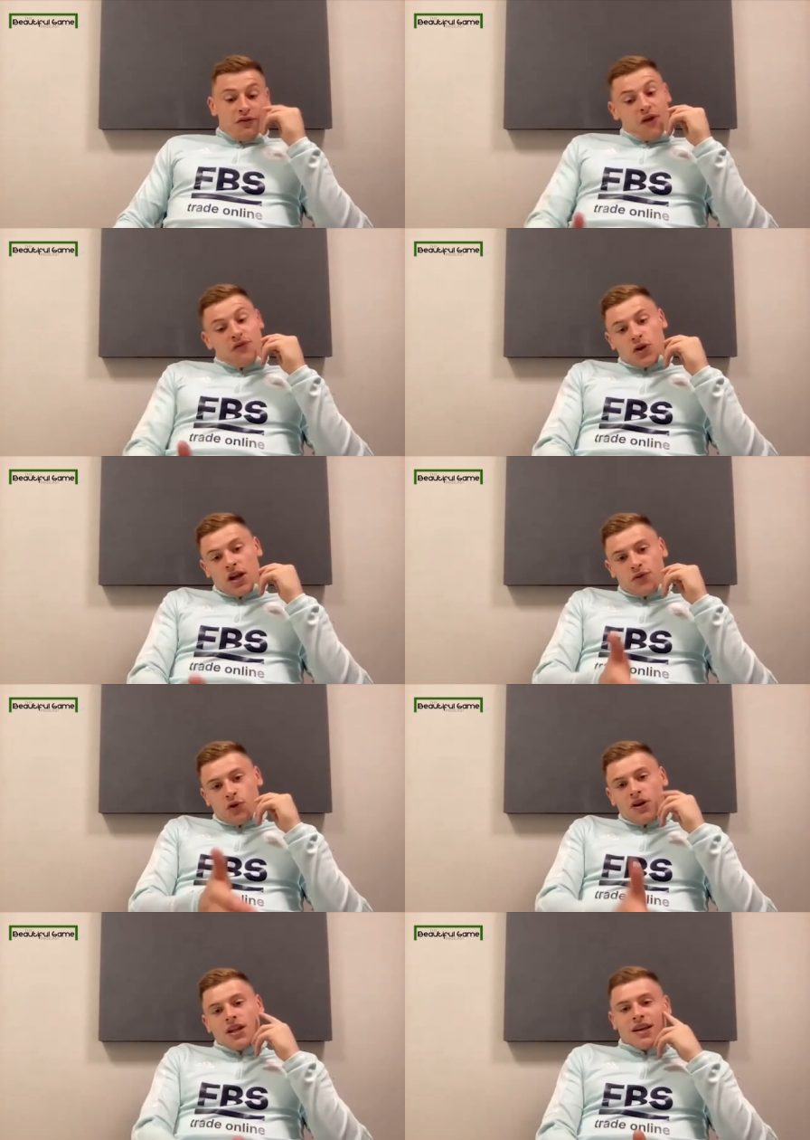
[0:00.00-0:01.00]
if if you
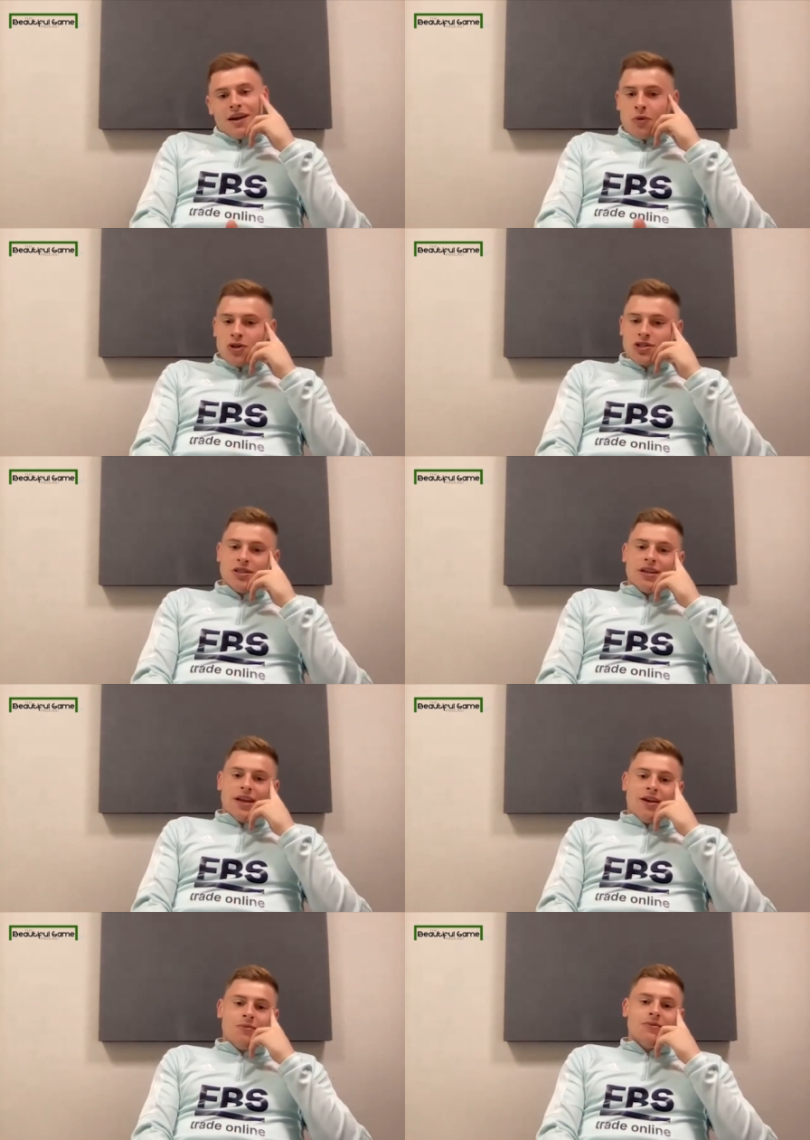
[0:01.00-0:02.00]
if you're at the game watching
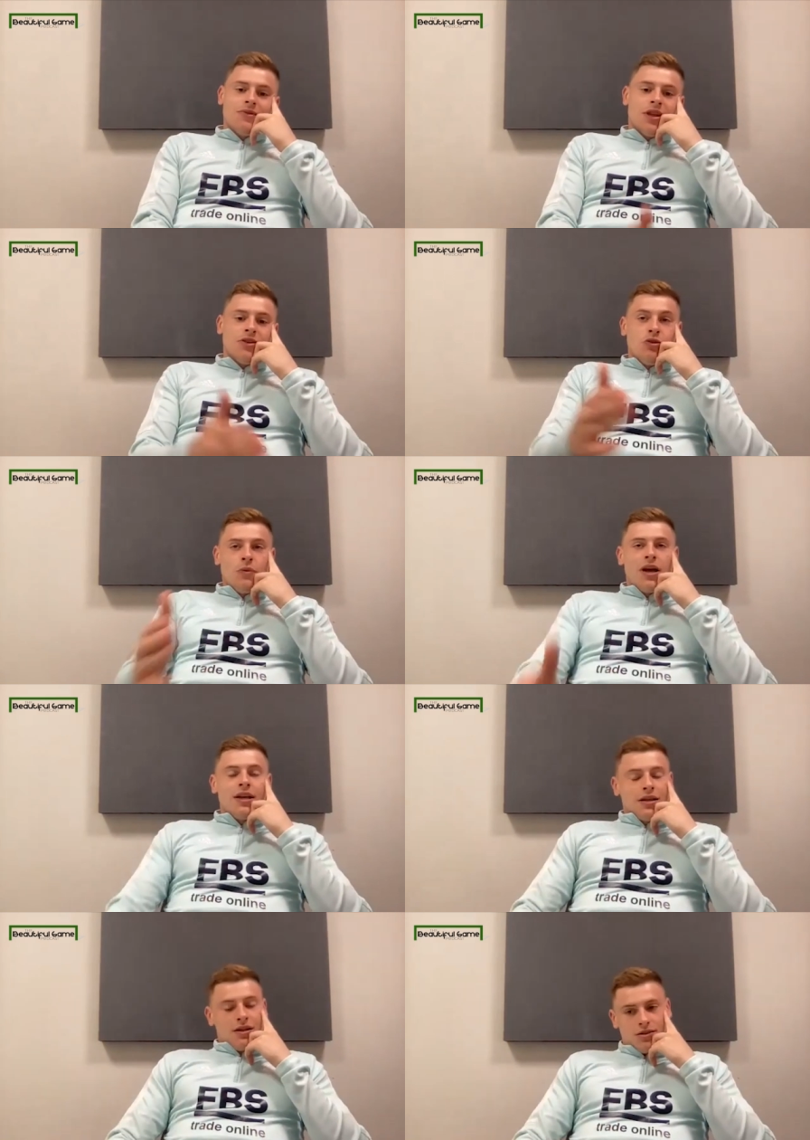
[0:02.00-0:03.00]
the game, then you
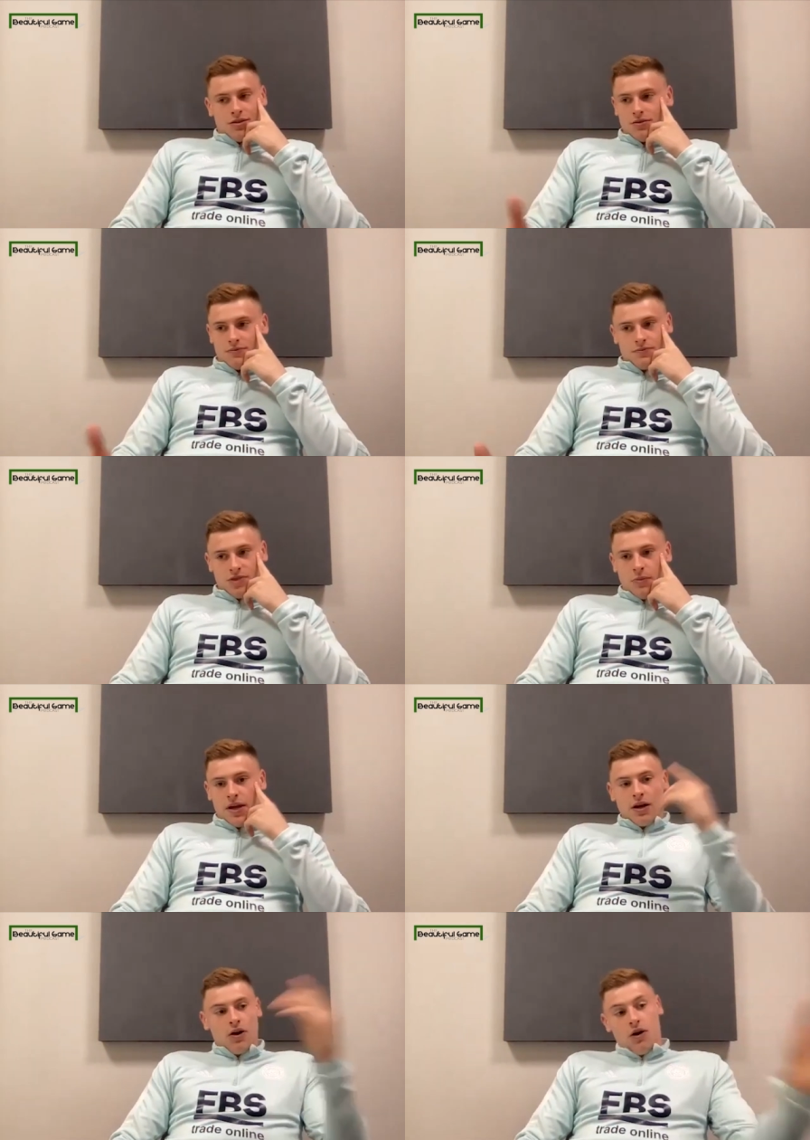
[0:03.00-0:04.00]
may
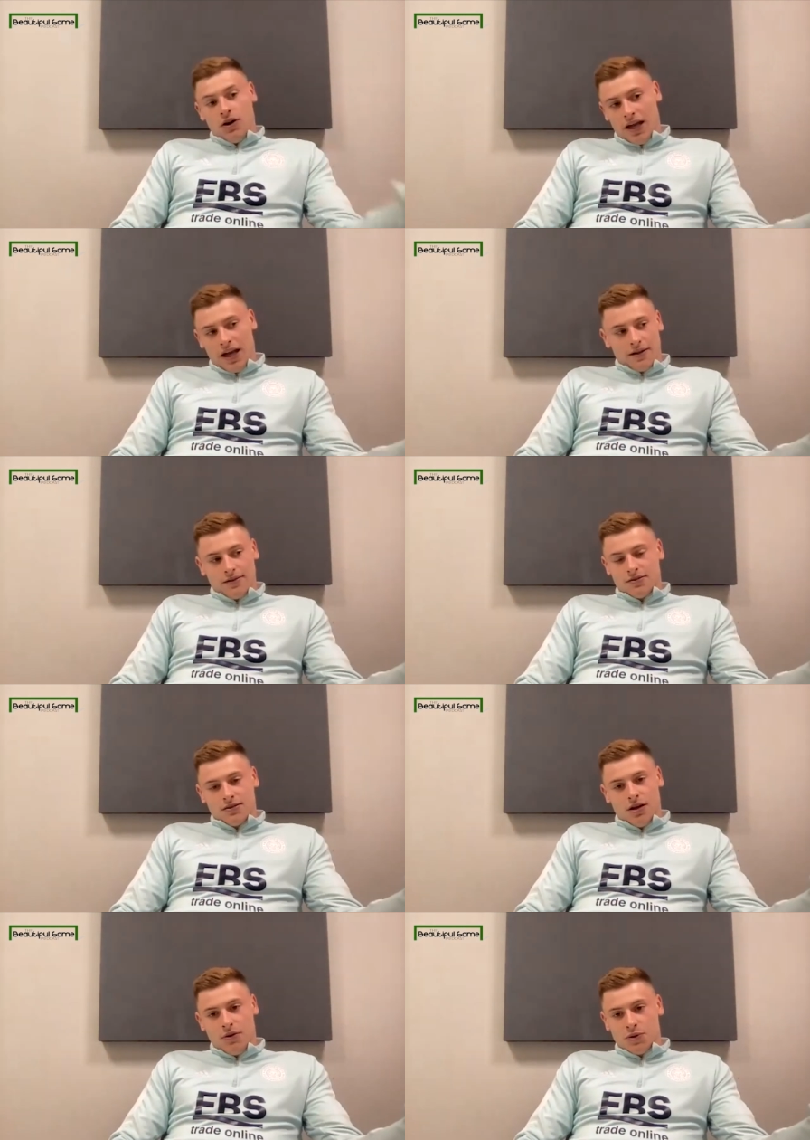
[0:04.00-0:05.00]
you may go, Oh yeah,
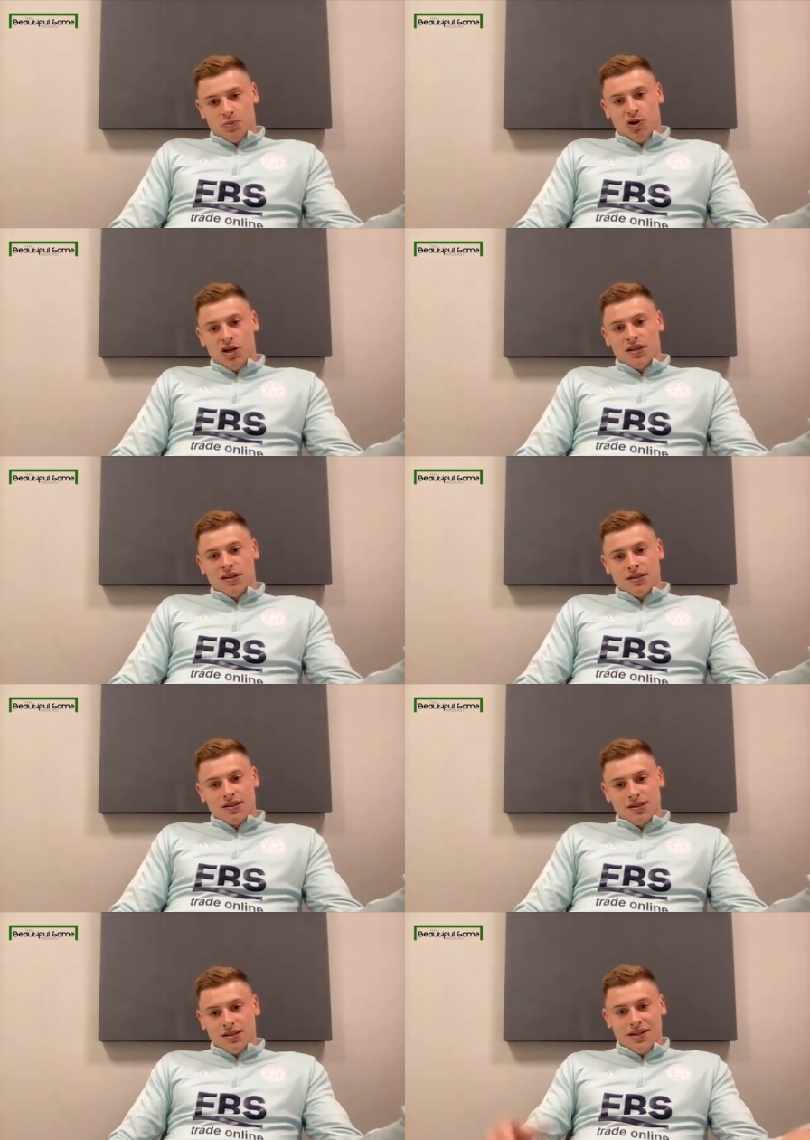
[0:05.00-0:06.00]
you know, he's brilliant.